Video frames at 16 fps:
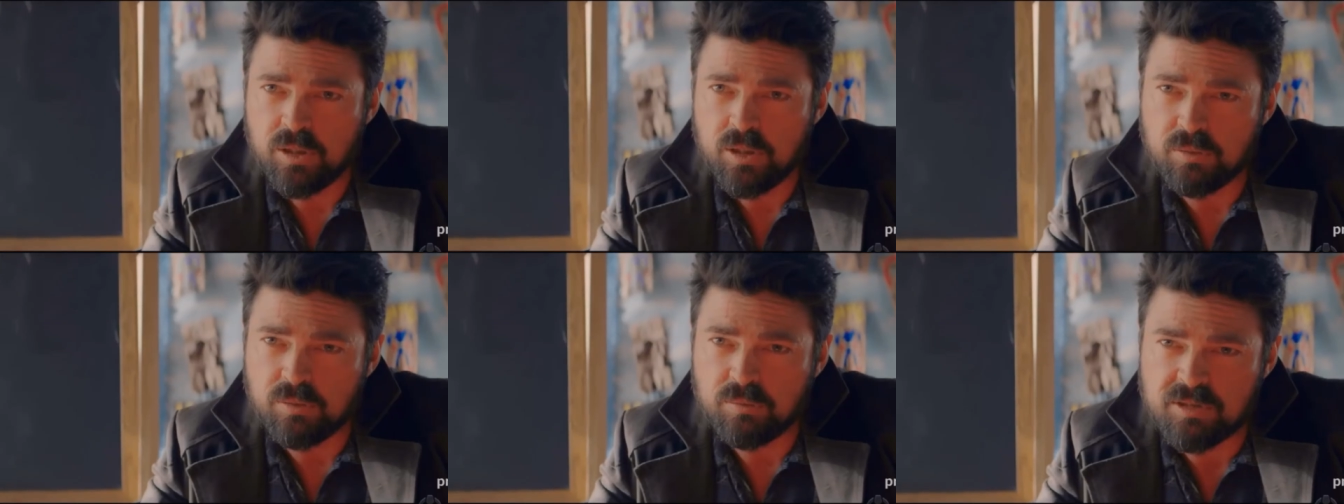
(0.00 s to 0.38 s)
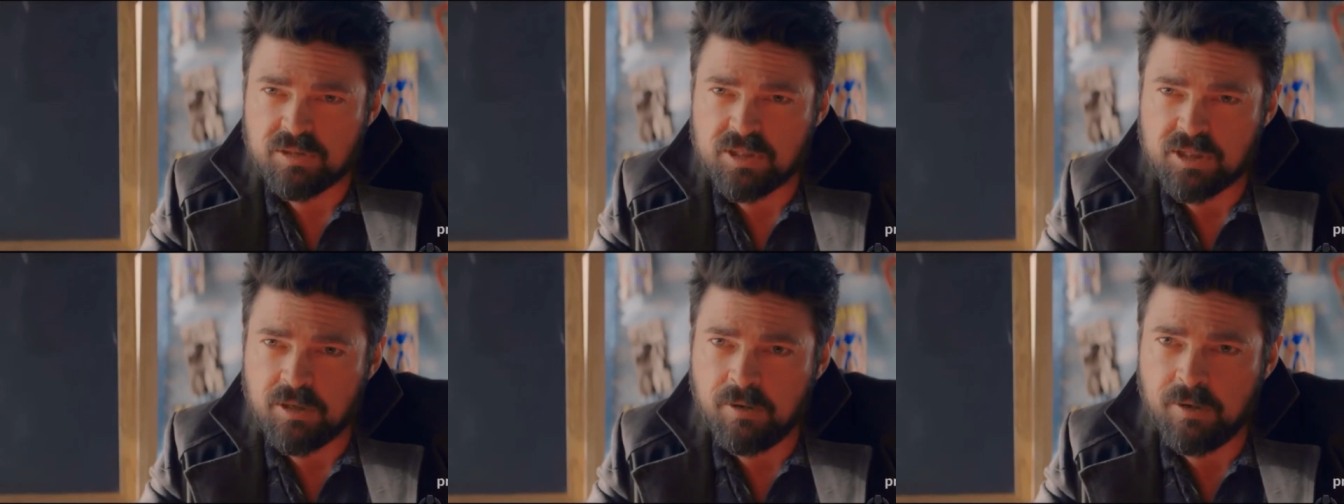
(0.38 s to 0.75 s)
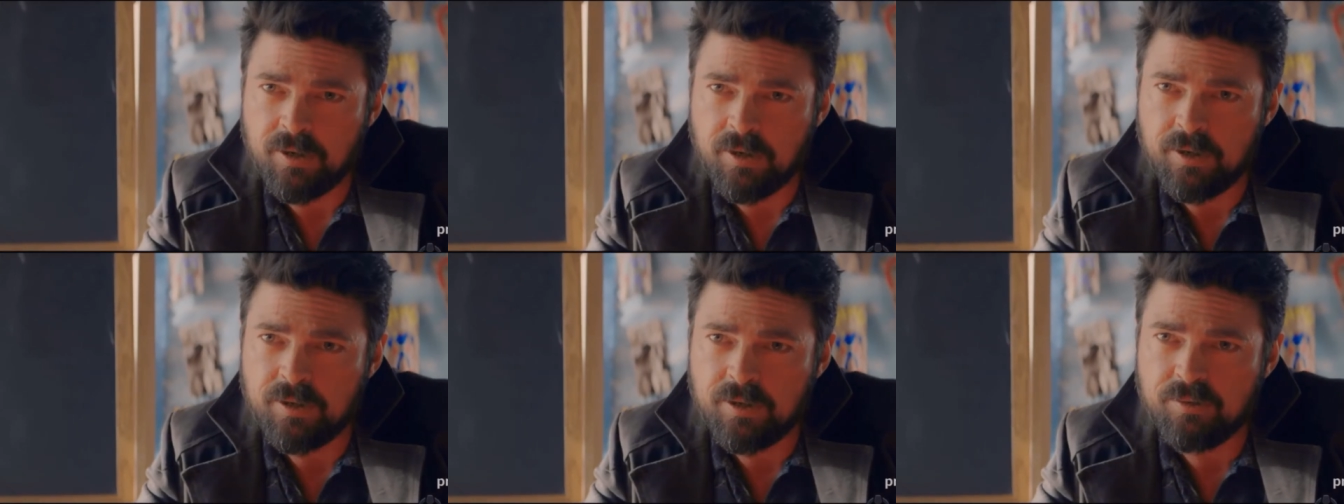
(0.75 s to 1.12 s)
push Hughie
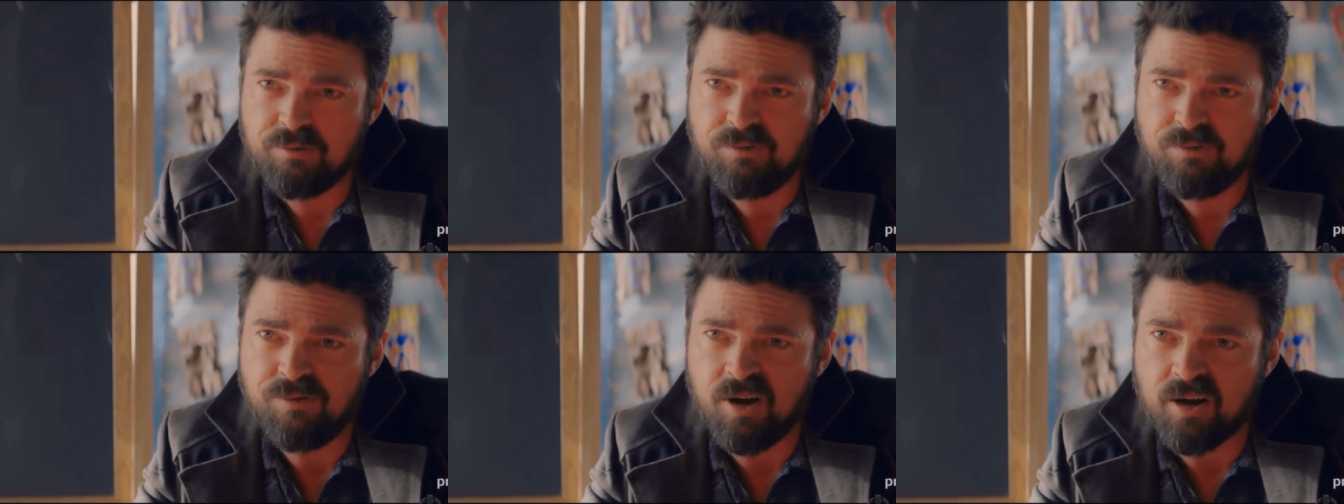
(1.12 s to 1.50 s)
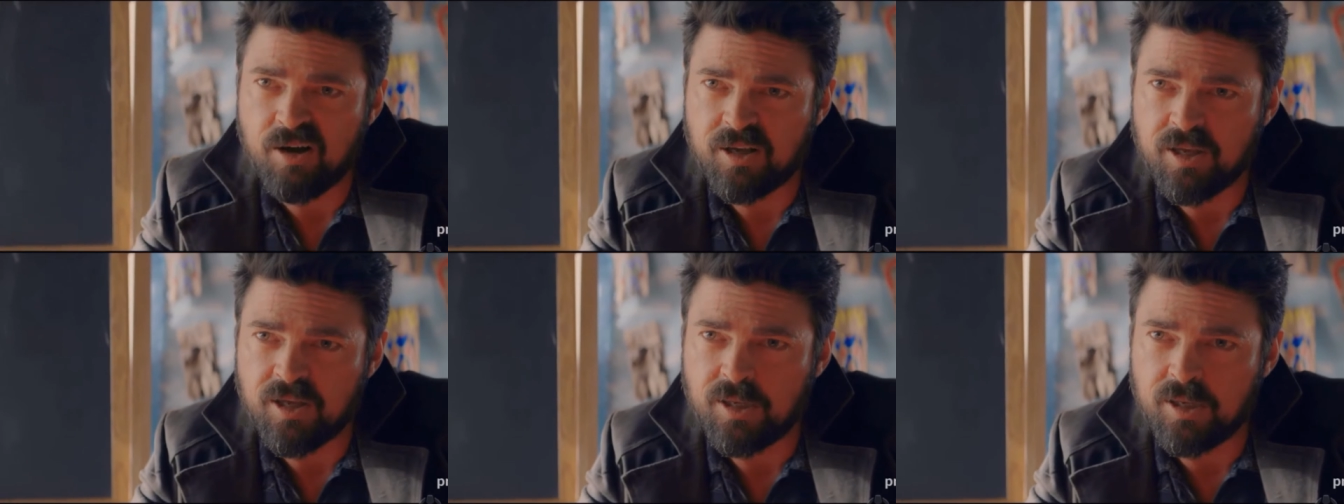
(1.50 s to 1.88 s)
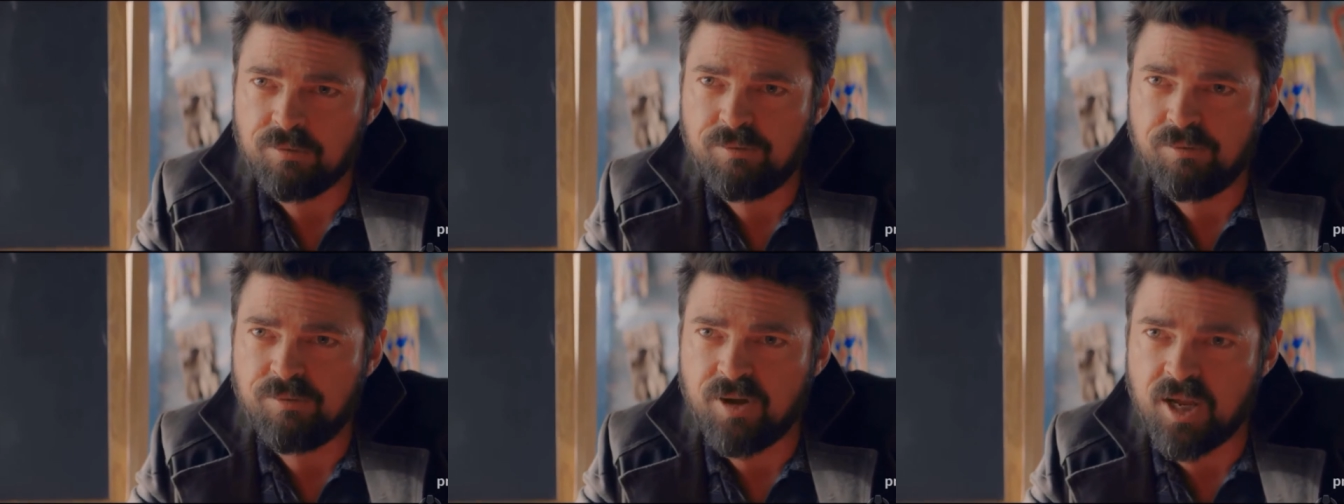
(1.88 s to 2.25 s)
into a state of rage
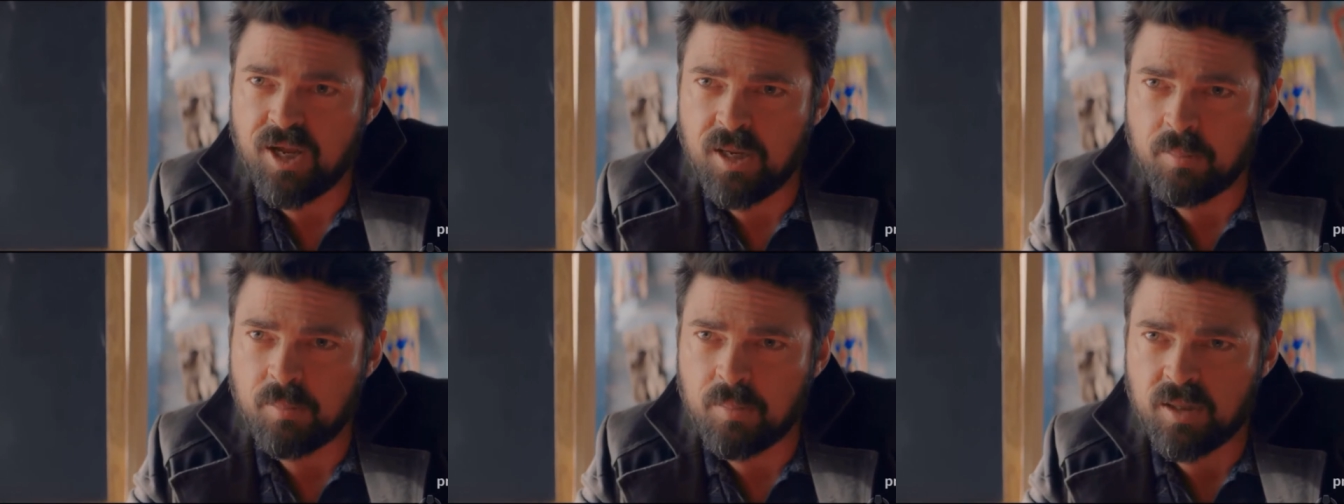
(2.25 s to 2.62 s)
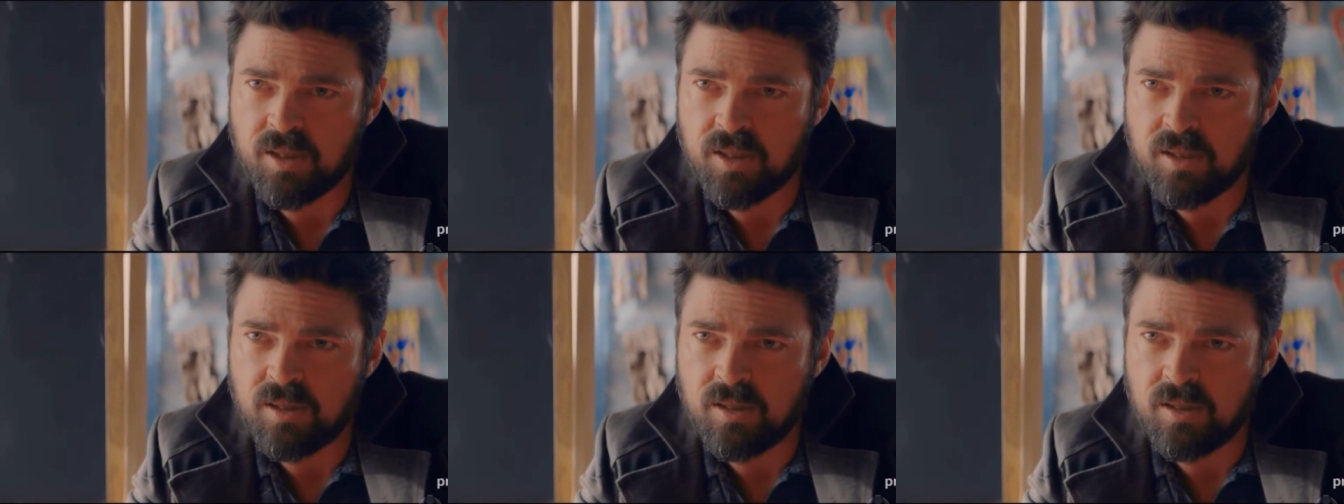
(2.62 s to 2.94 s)
by informing him that